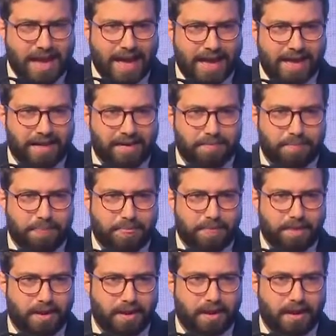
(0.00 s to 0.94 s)
And
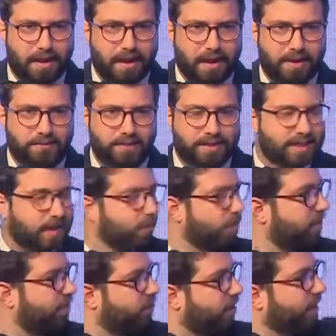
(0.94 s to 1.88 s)
every time
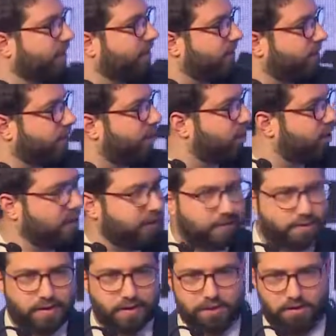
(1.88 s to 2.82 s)
we've tried to
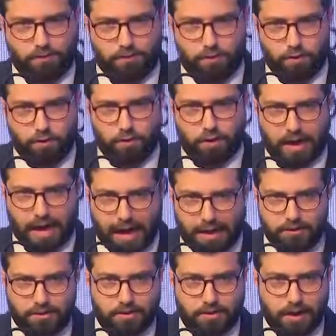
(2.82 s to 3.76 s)
achieve these 4
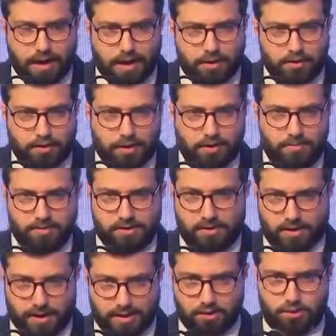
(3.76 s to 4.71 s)

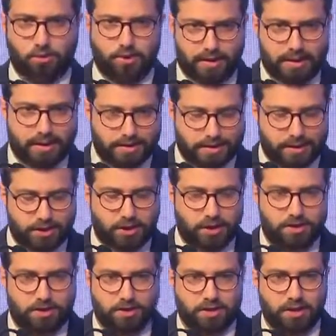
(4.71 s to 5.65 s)
outcomes as
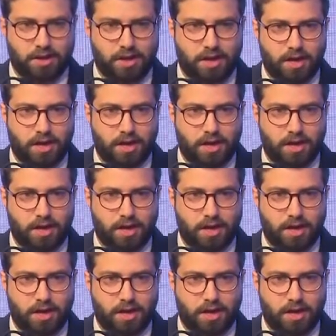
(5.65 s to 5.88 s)
organizations,